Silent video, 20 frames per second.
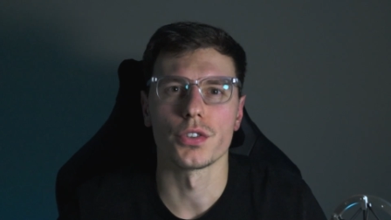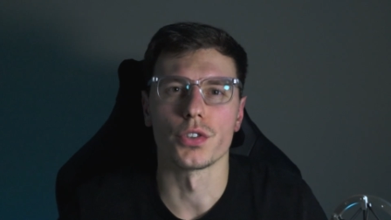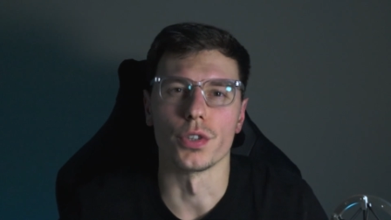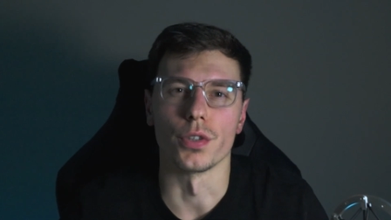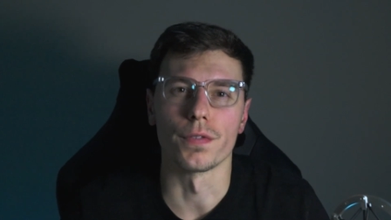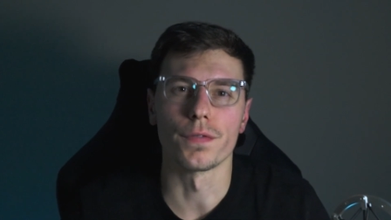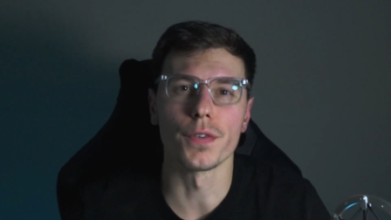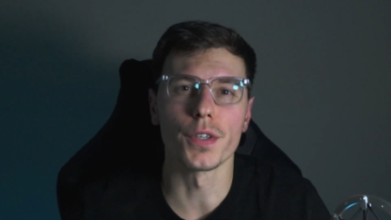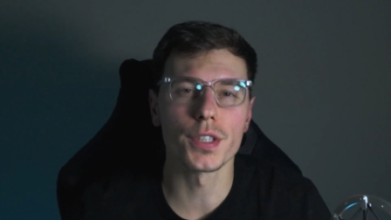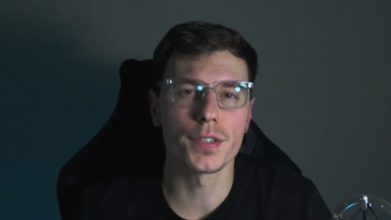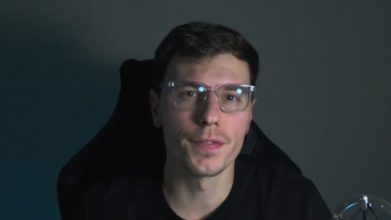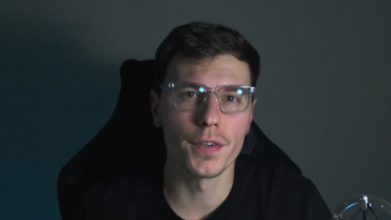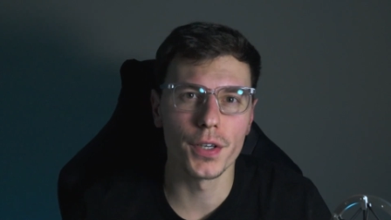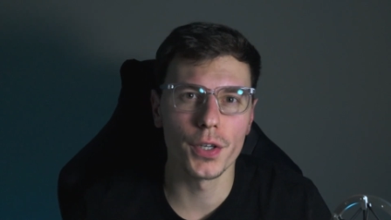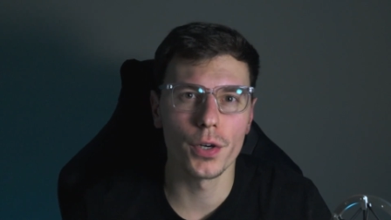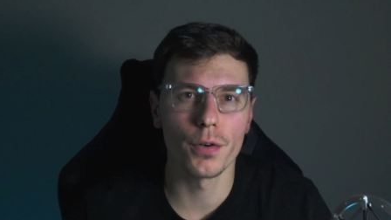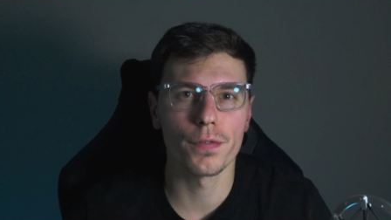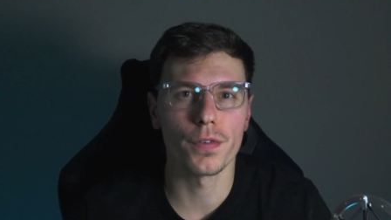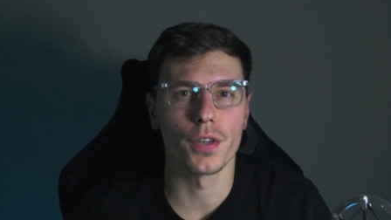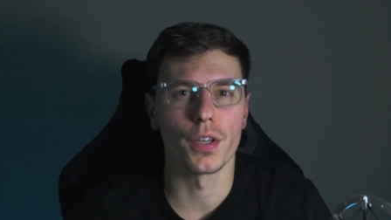So the first
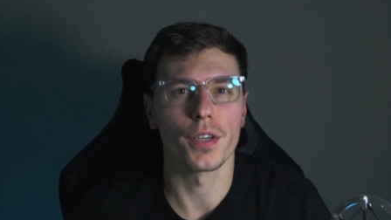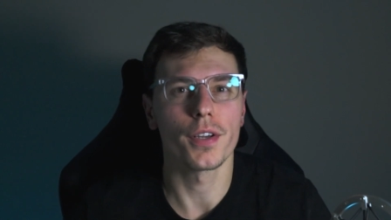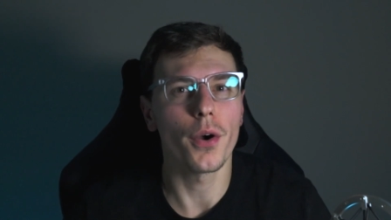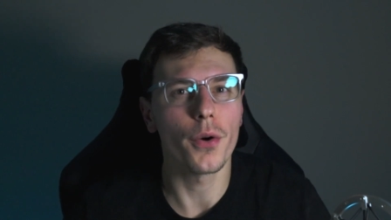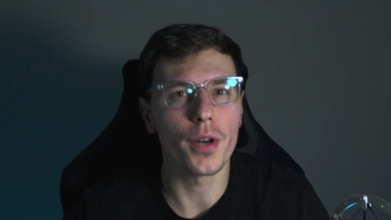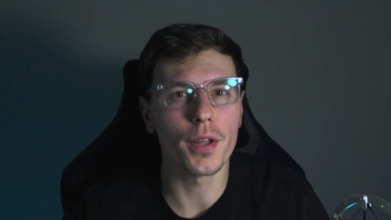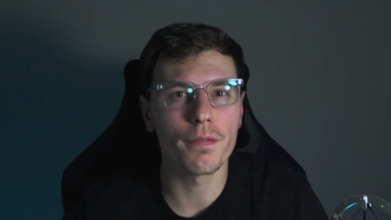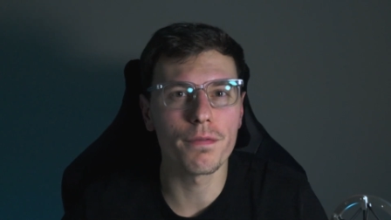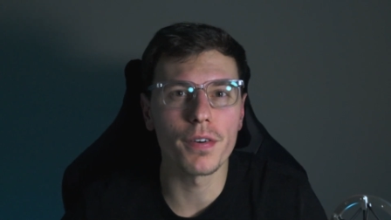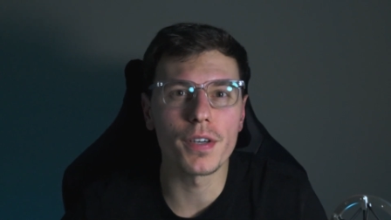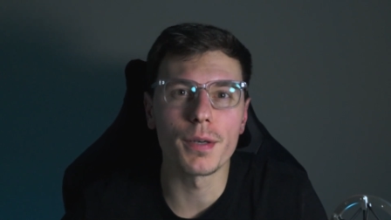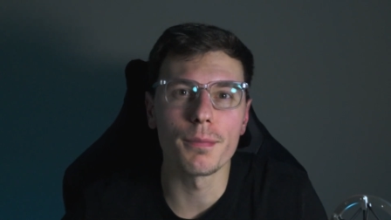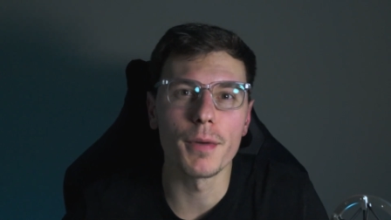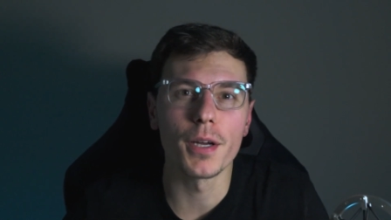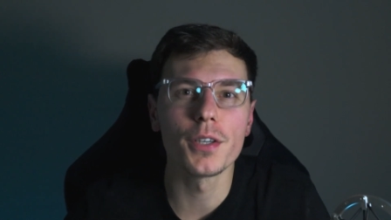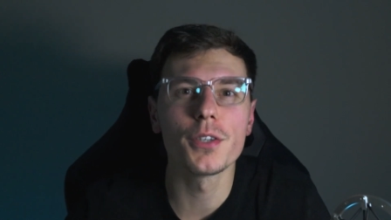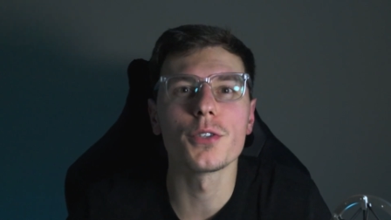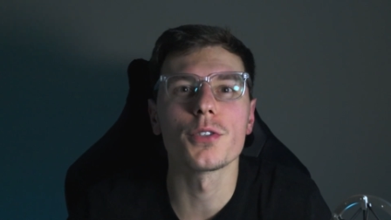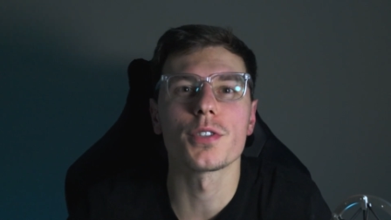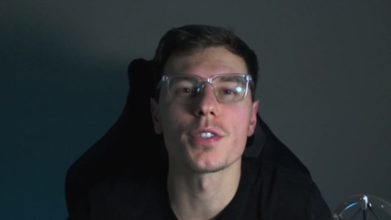video for the coding
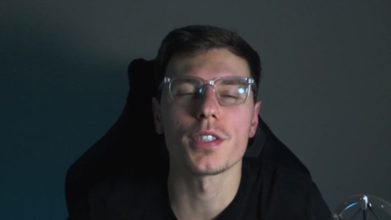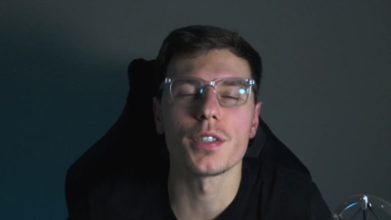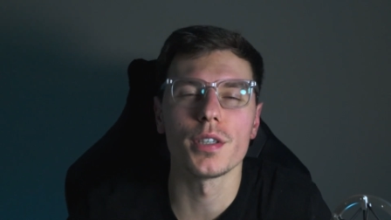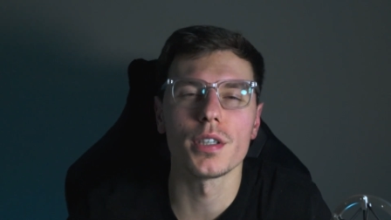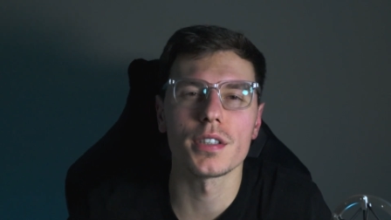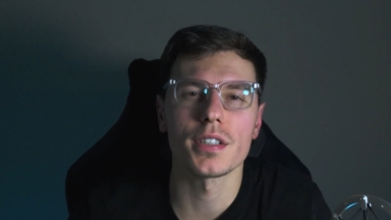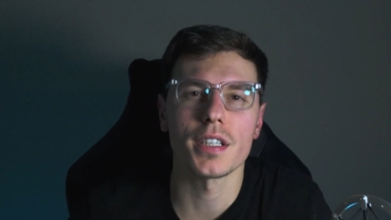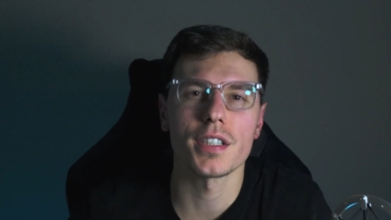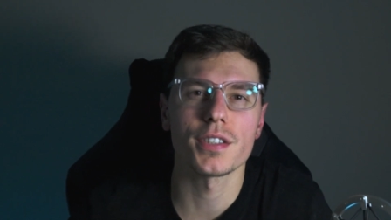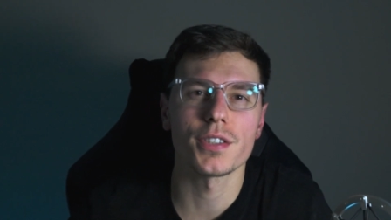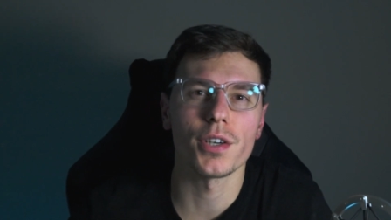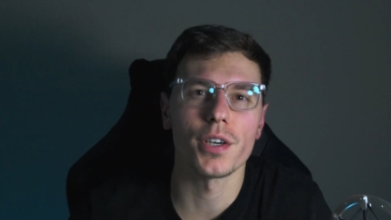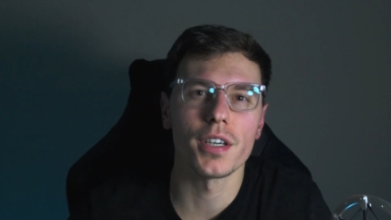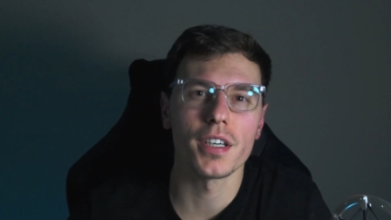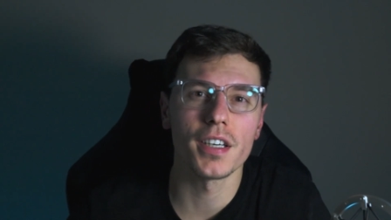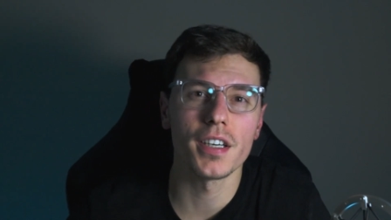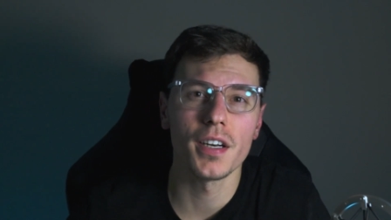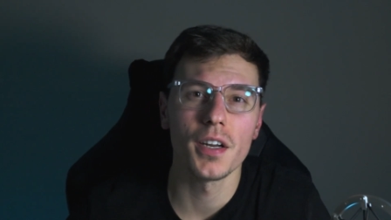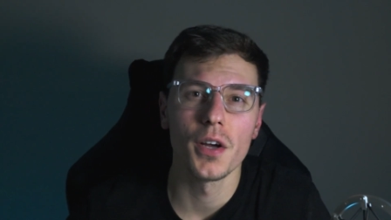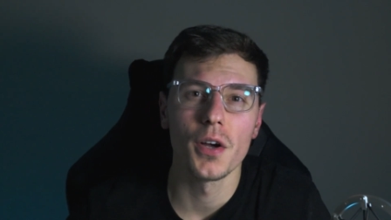fundamentals series I
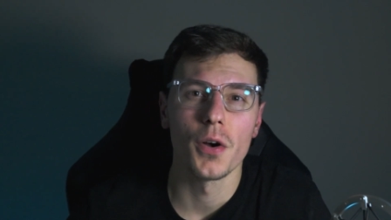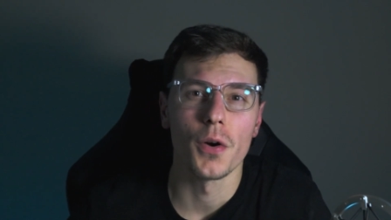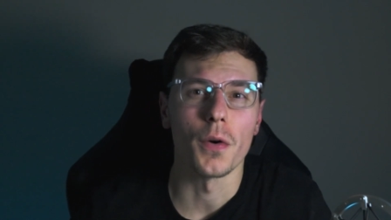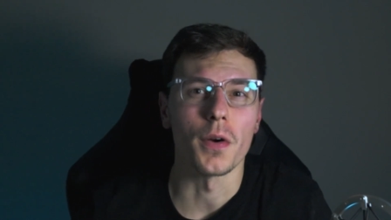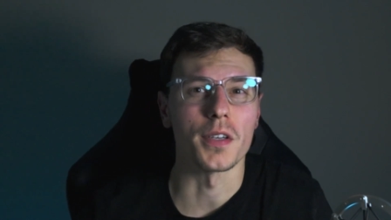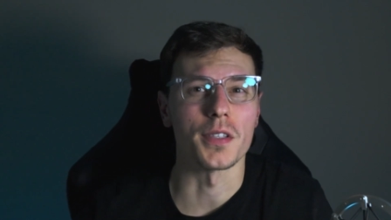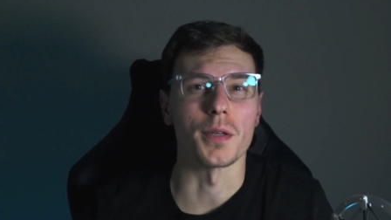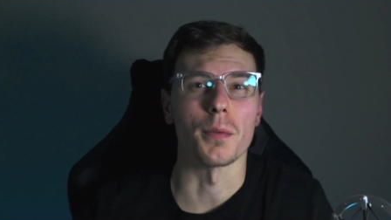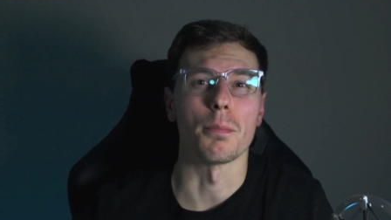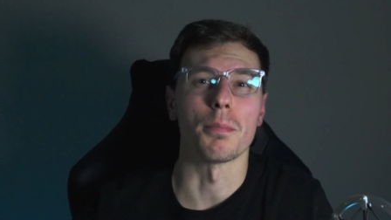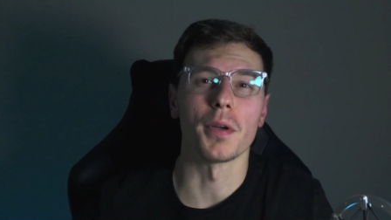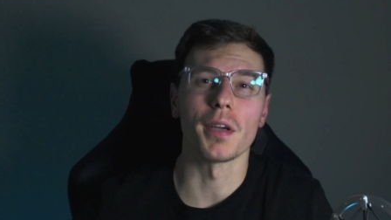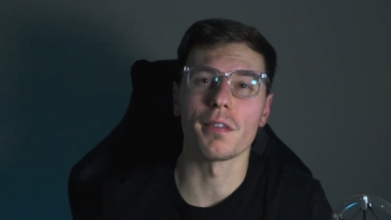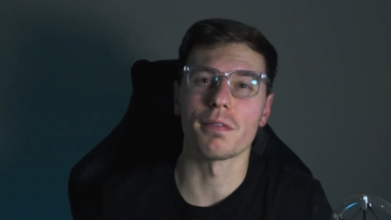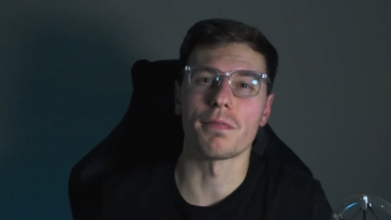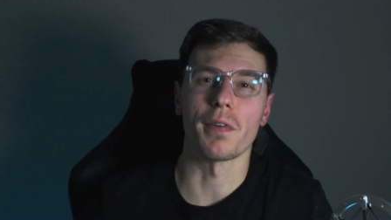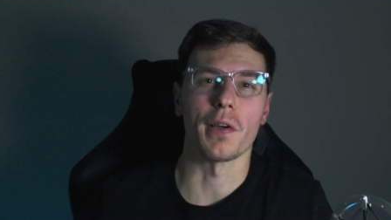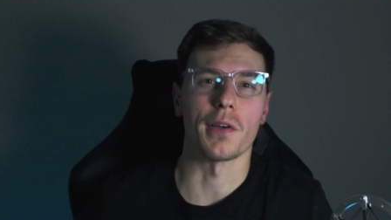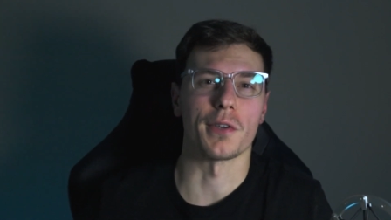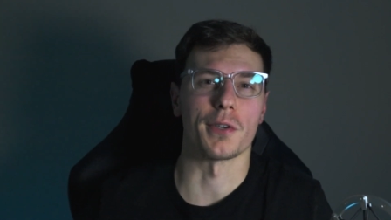started was a big
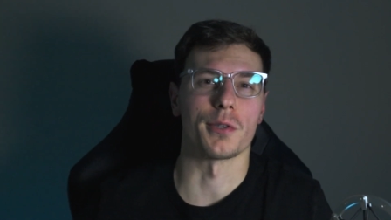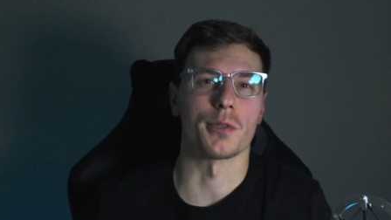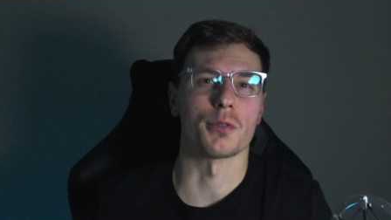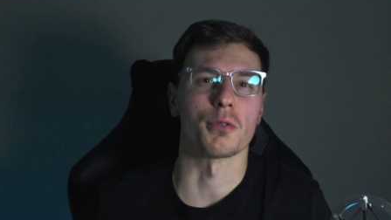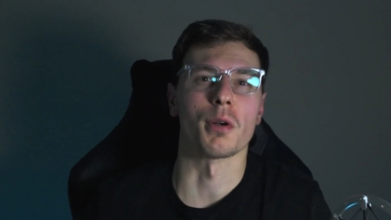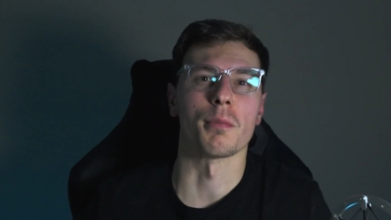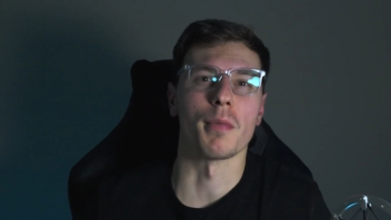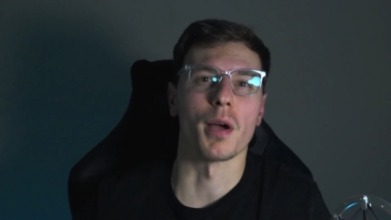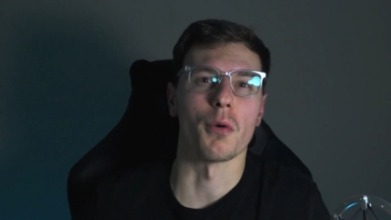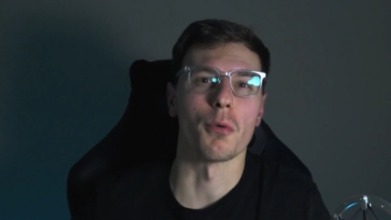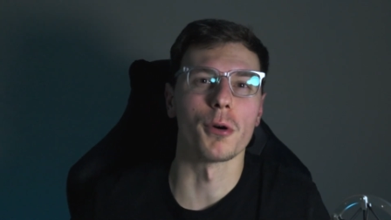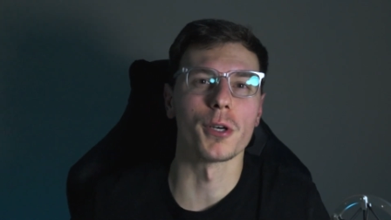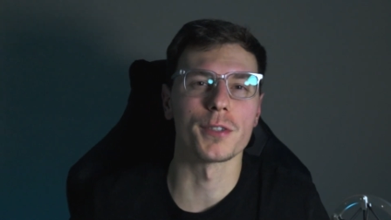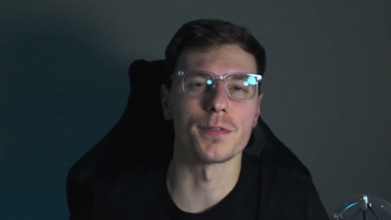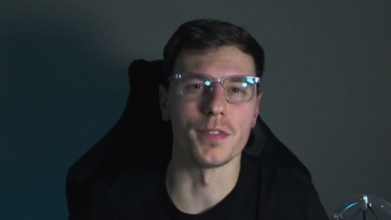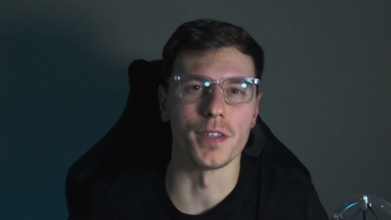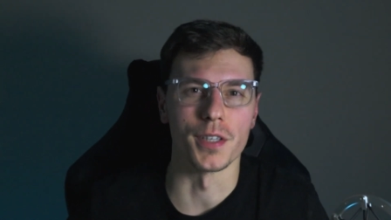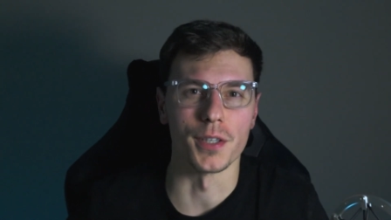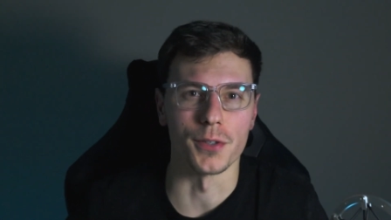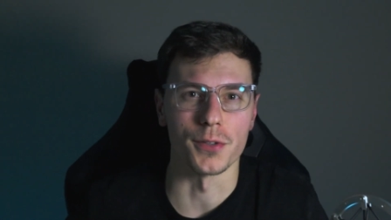failure. It was one of my worst
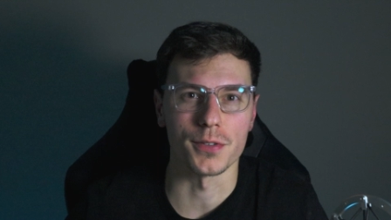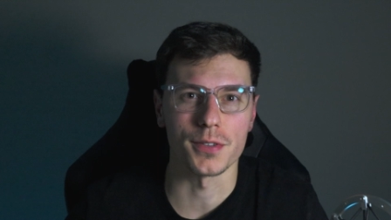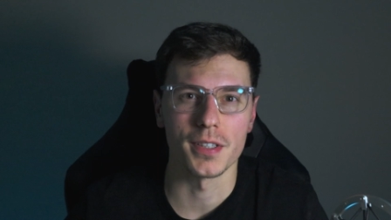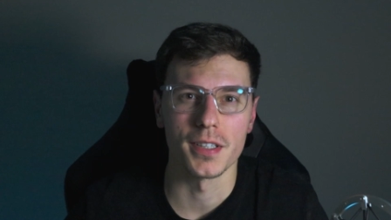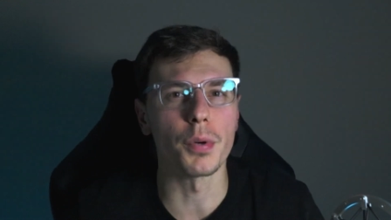videos.